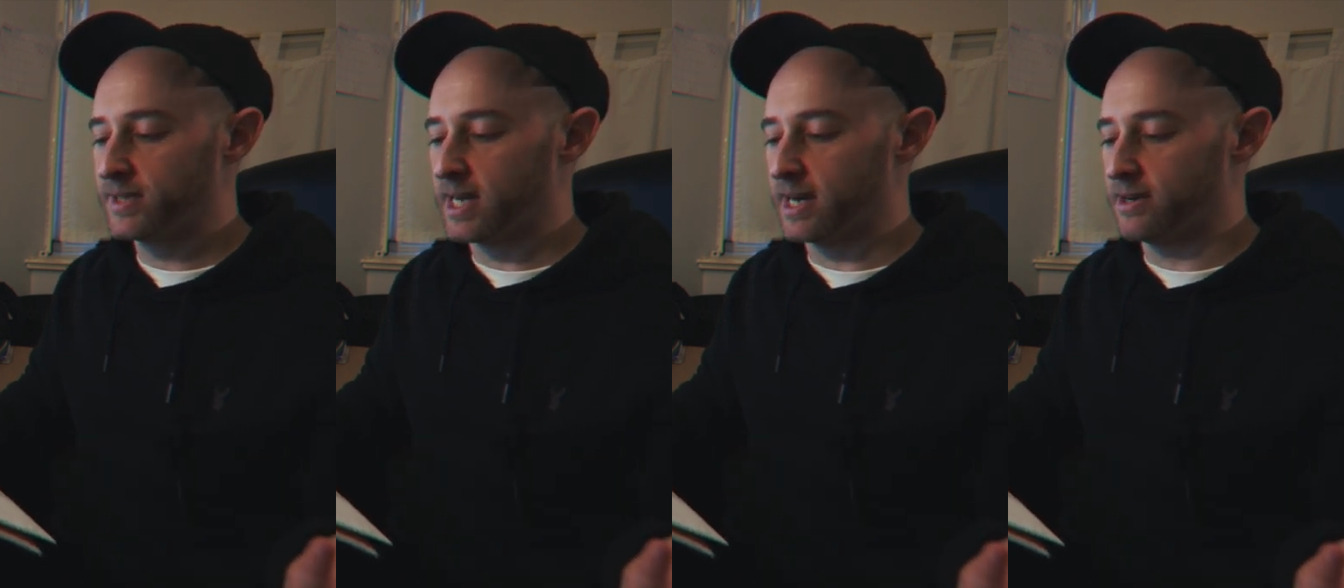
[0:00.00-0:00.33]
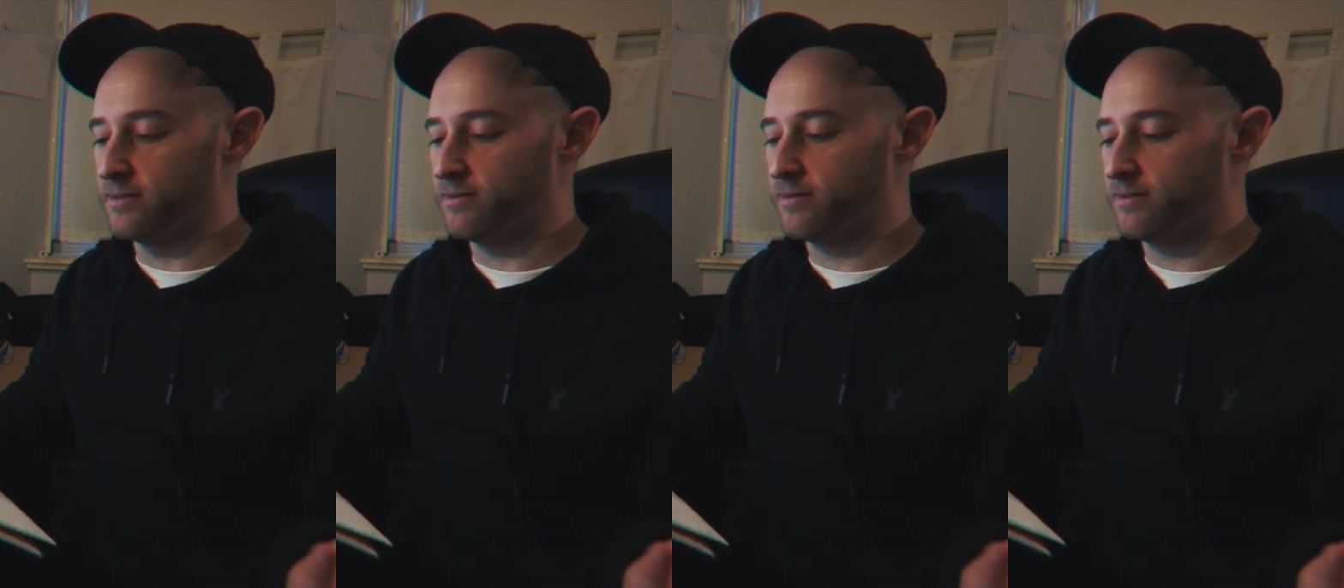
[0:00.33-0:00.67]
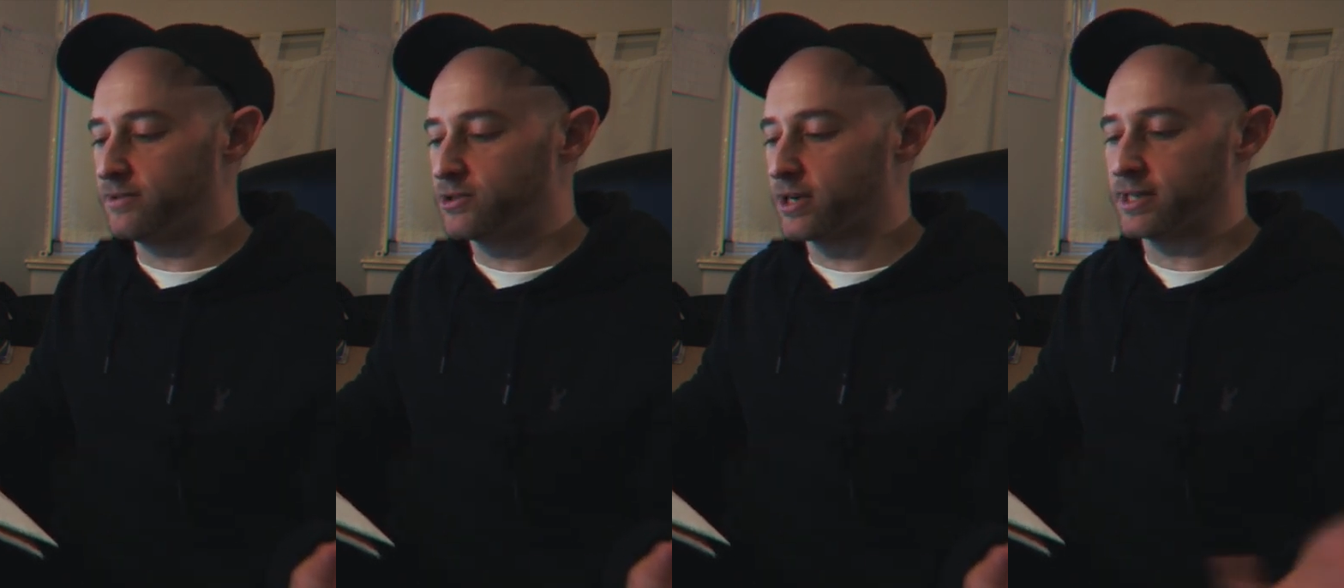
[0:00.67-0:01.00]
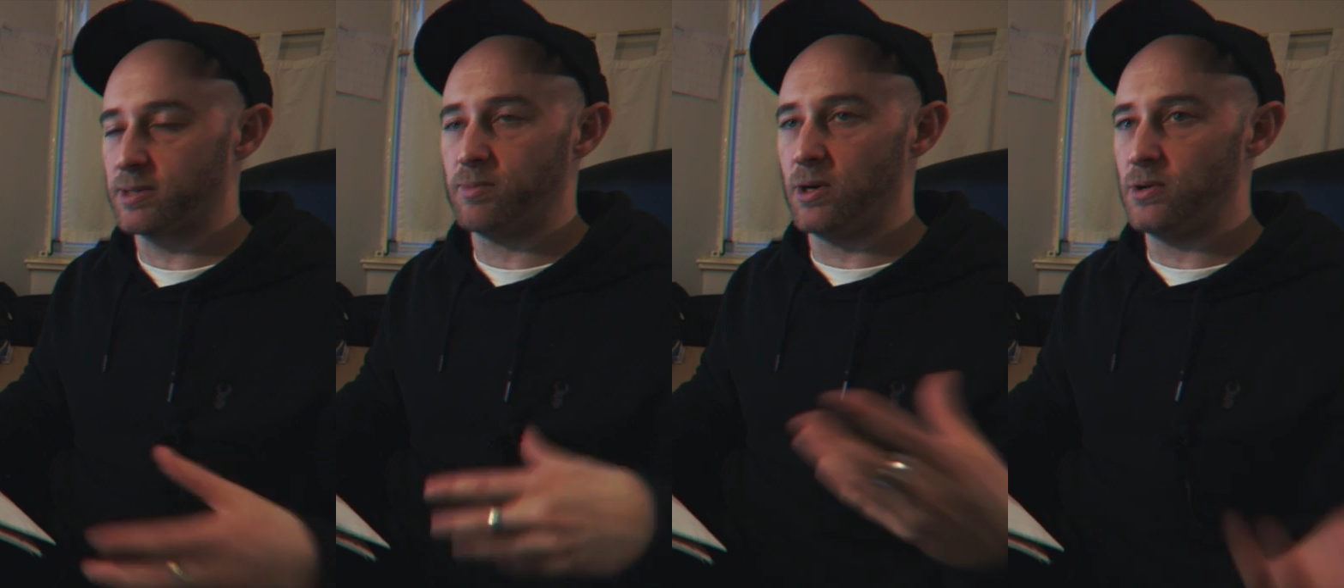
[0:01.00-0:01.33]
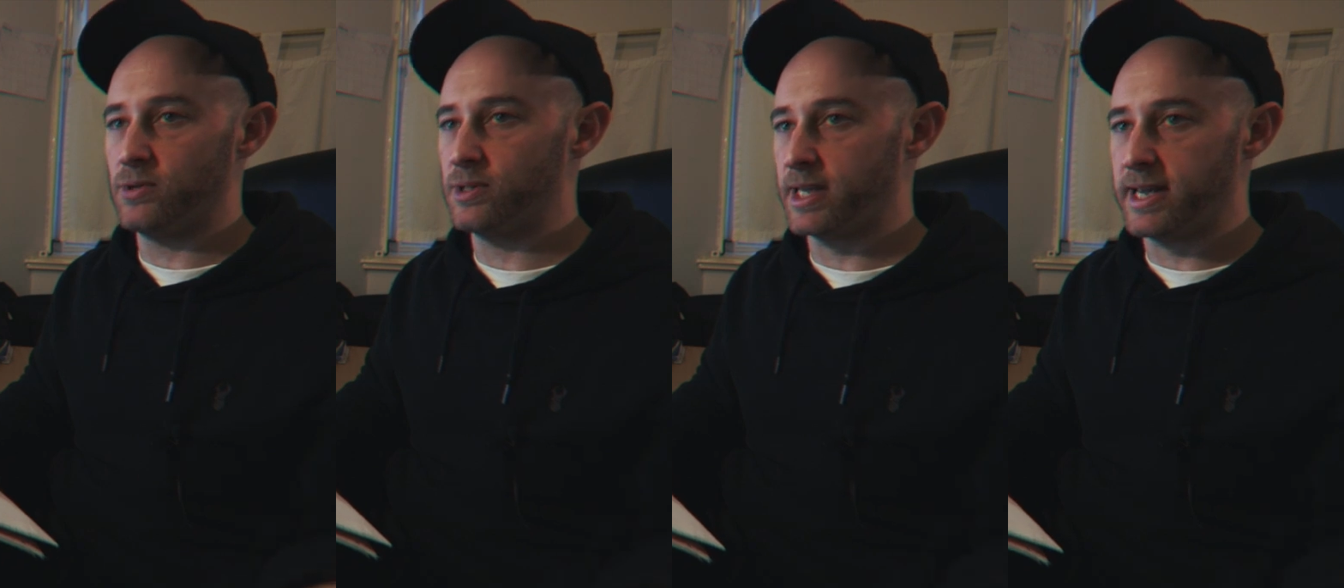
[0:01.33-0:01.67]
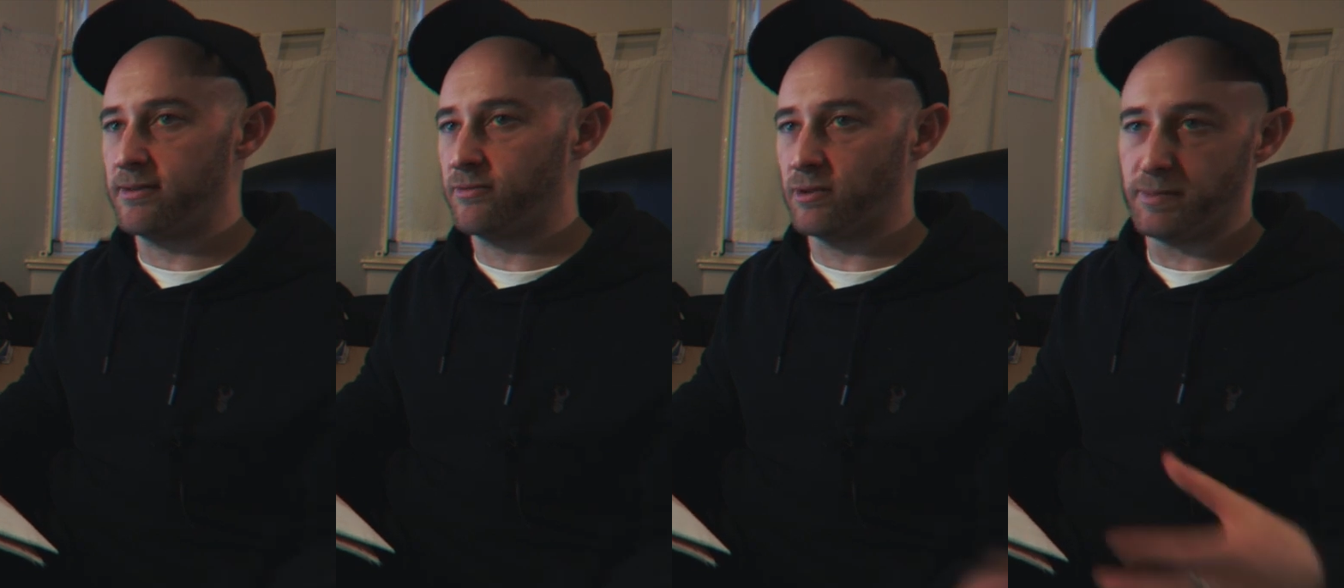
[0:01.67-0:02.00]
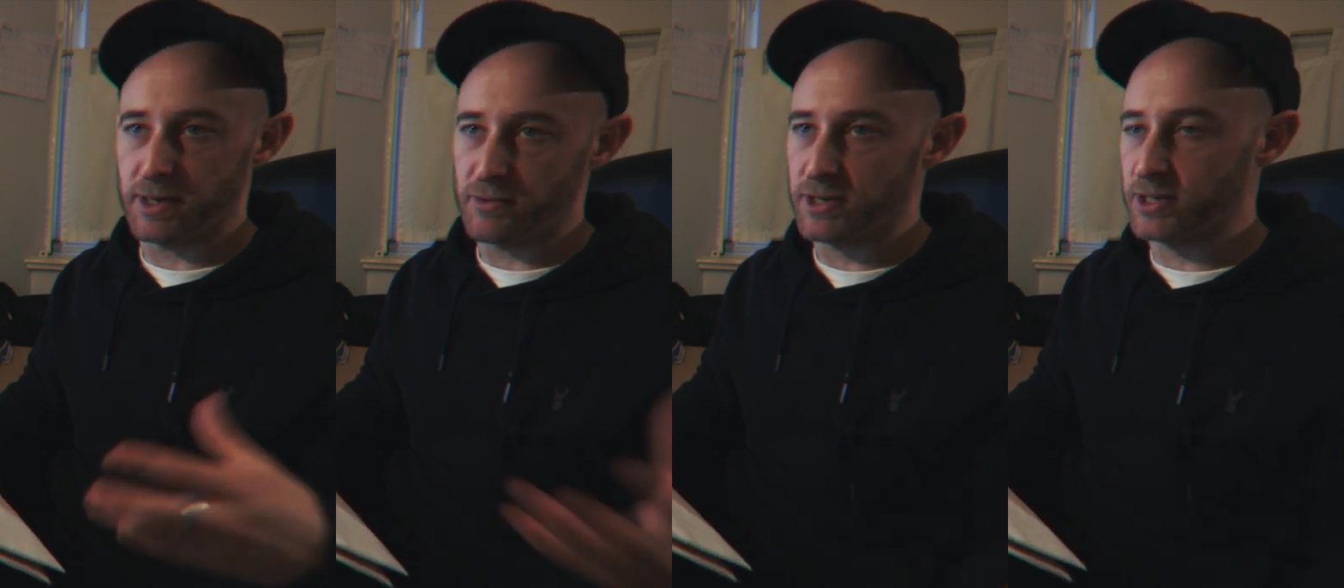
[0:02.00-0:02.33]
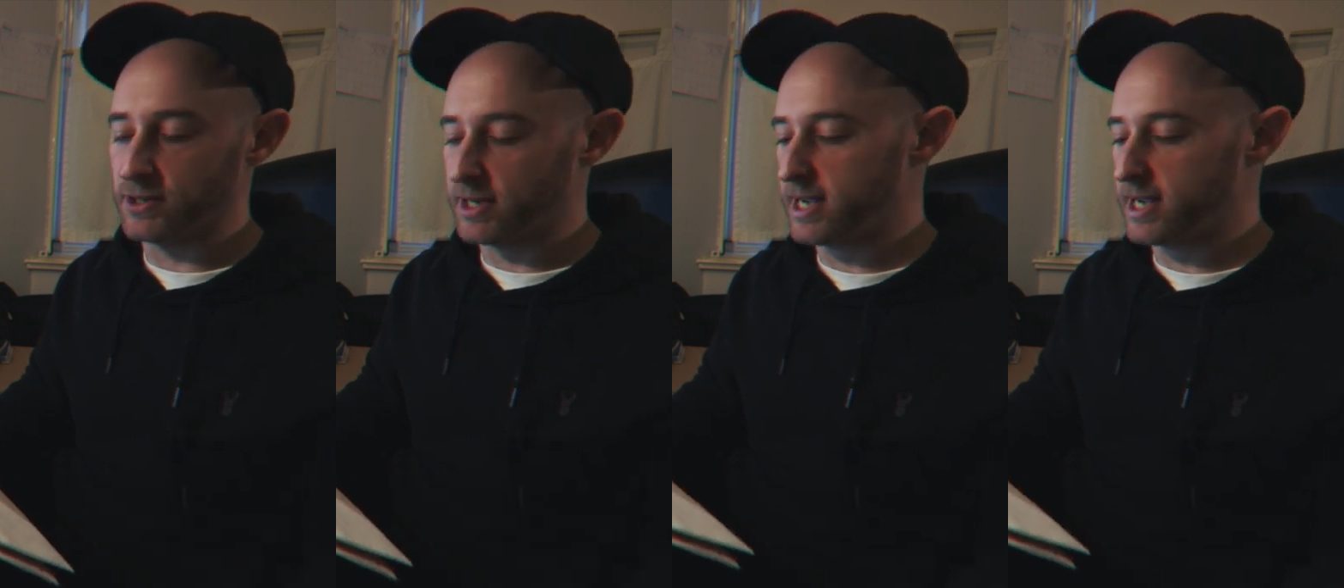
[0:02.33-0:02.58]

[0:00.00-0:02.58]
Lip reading: kind of transpose it from the original